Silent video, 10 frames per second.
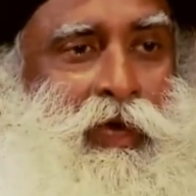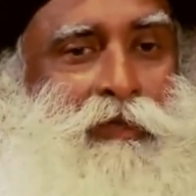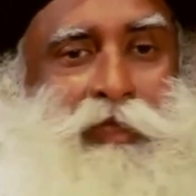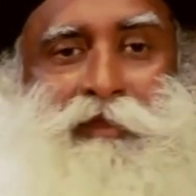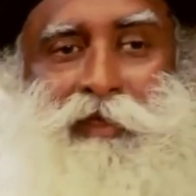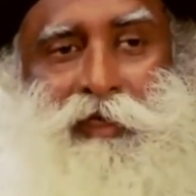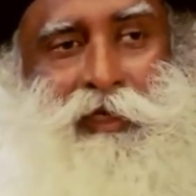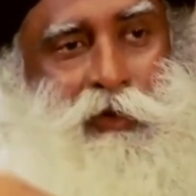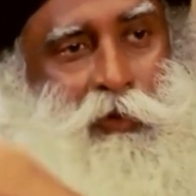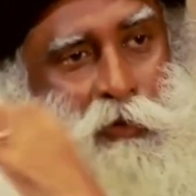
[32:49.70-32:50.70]
And they're
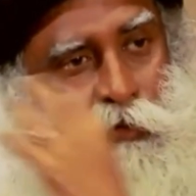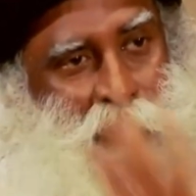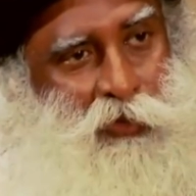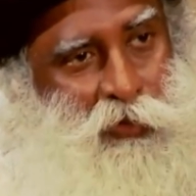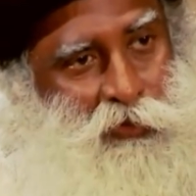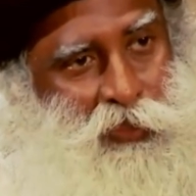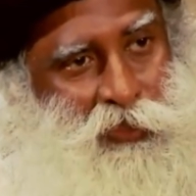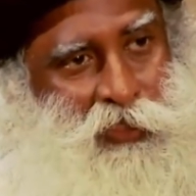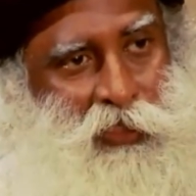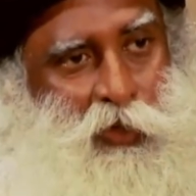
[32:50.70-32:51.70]
thinking all the wrong
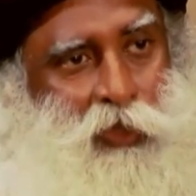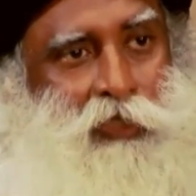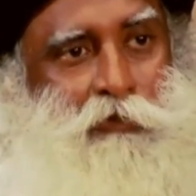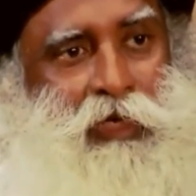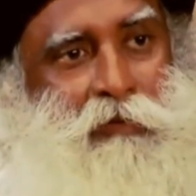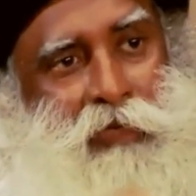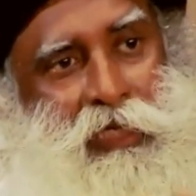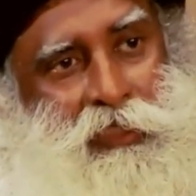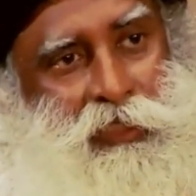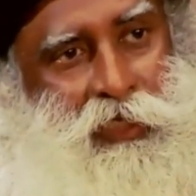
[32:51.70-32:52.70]
things, their thoughts have become
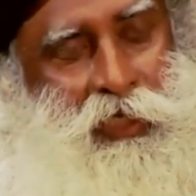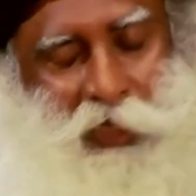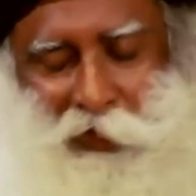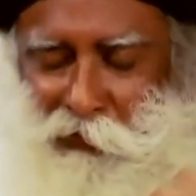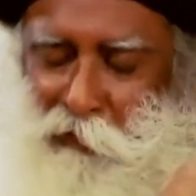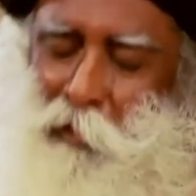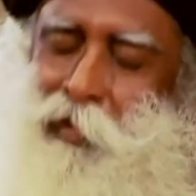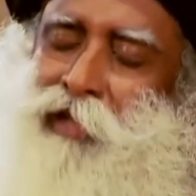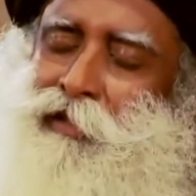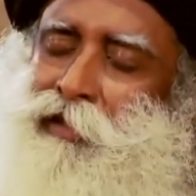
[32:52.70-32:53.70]
nasty. If they were
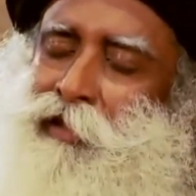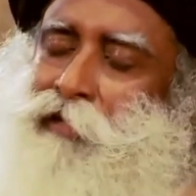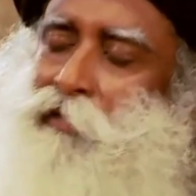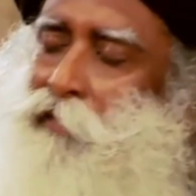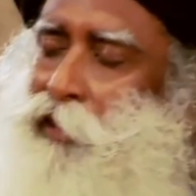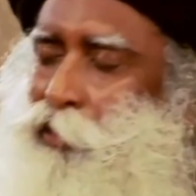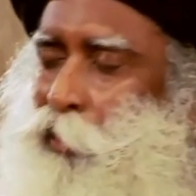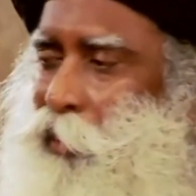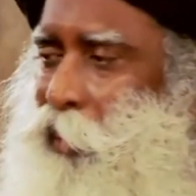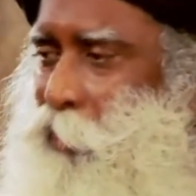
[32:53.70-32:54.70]
pleasant, they would have
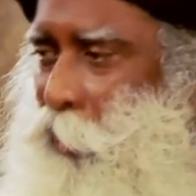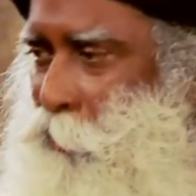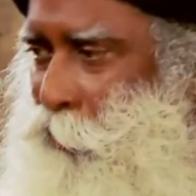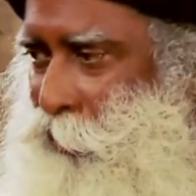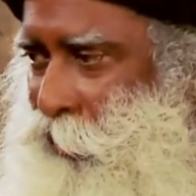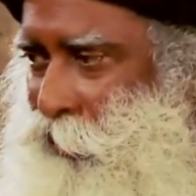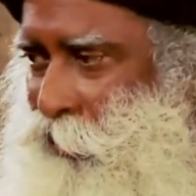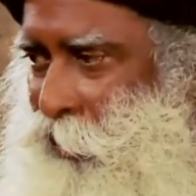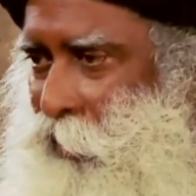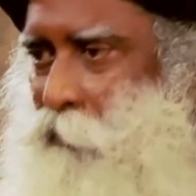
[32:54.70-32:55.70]
enjoyed their thought
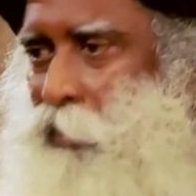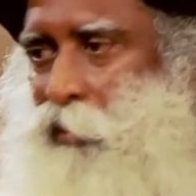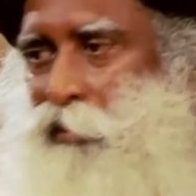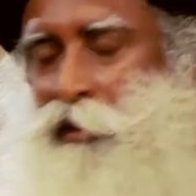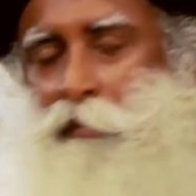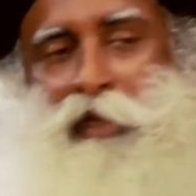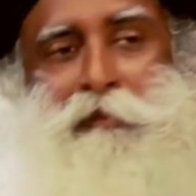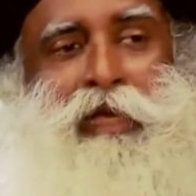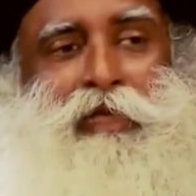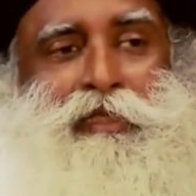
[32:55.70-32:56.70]
process. Because it's
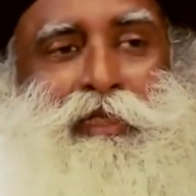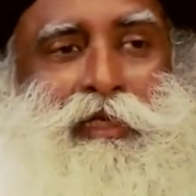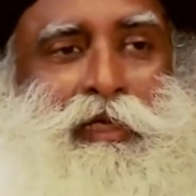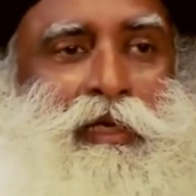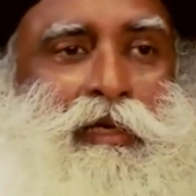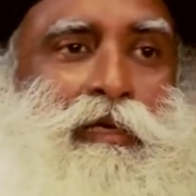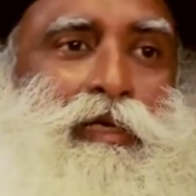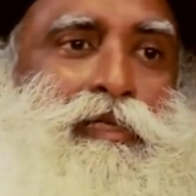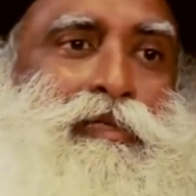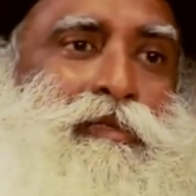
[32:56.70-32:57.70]
become nasty,
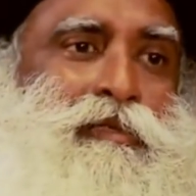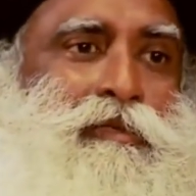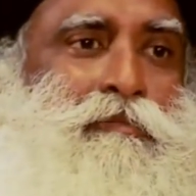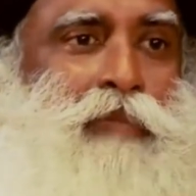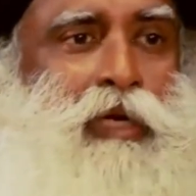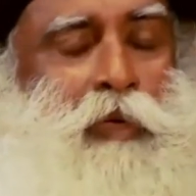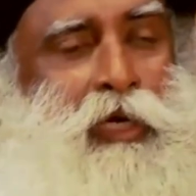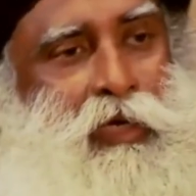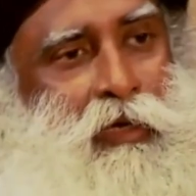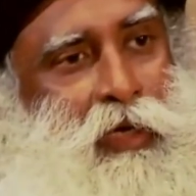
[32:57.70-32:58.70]
it's
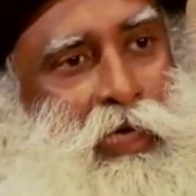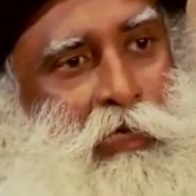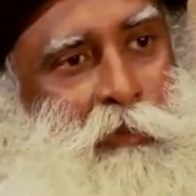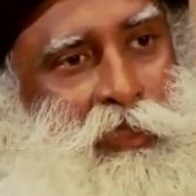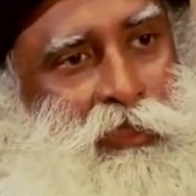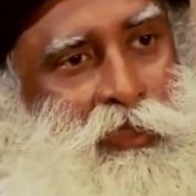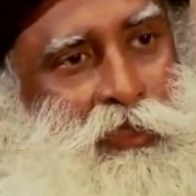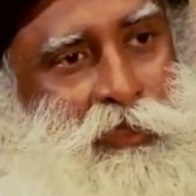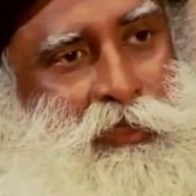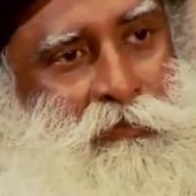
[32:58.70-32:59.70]
becoming an ailment,
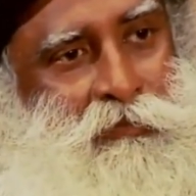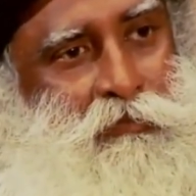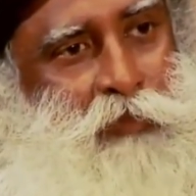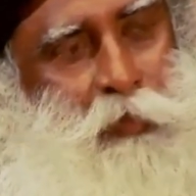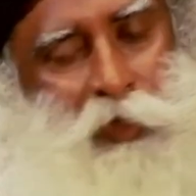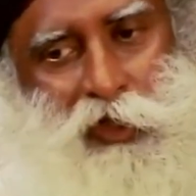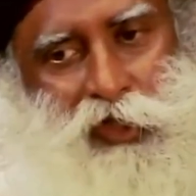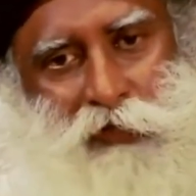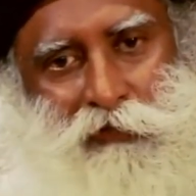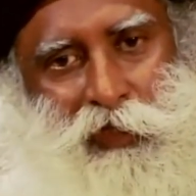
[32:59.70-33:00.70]
isn't it? People are
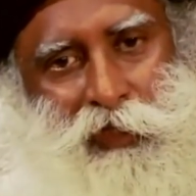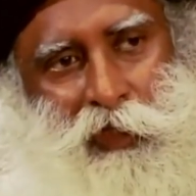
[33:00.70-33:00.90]
suffering